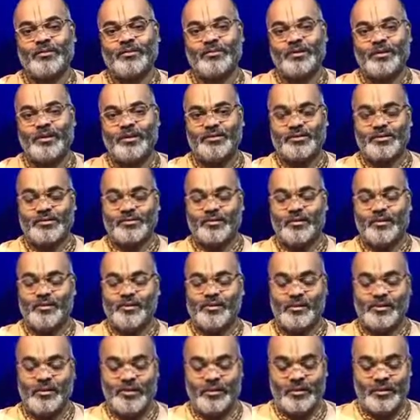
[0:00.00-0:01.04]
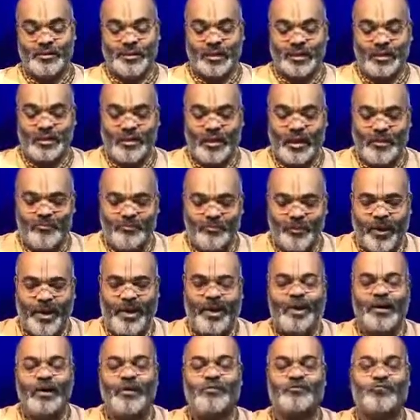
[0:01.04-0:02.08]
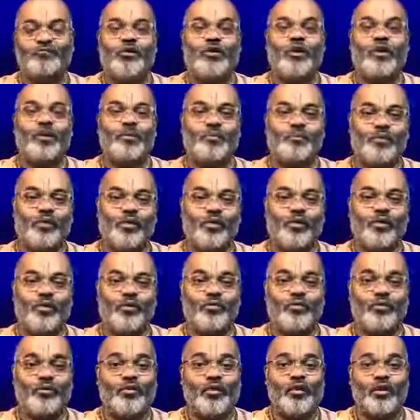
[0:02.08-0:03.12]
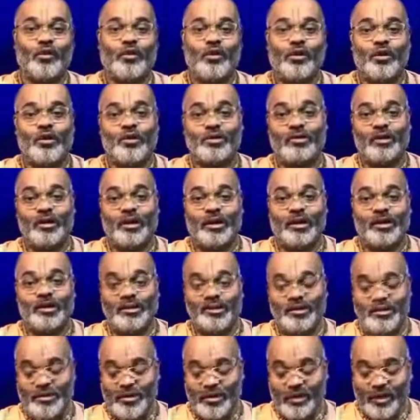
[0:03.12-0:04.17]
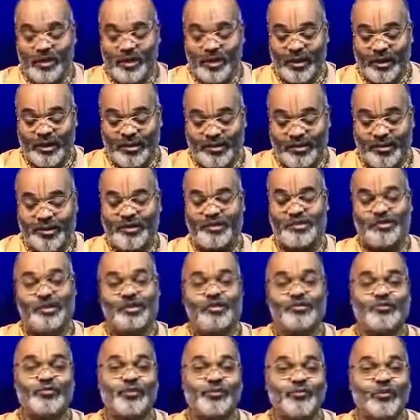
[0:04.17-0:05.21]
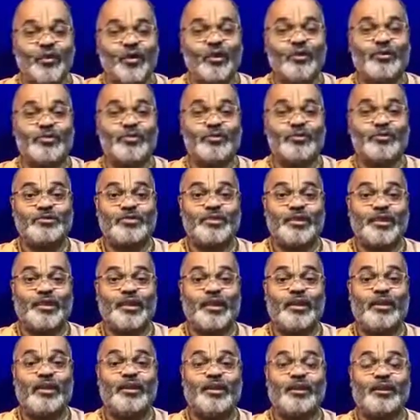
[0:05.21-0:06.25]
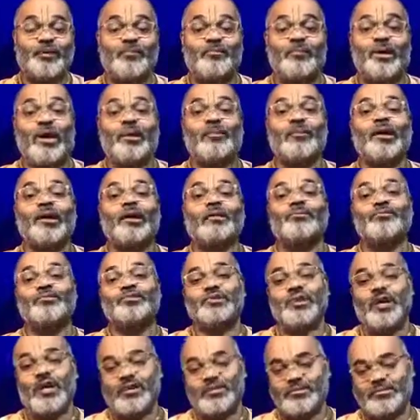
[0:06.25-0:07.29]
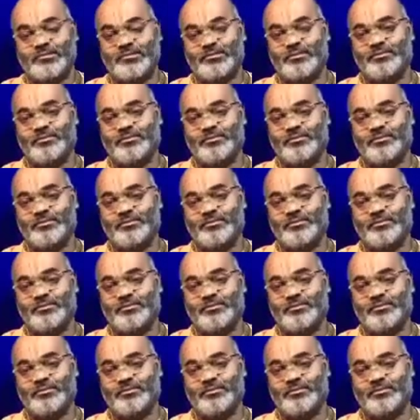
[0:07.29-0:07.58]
It's a compiled form of all the teachings of all those great Paramahamsas.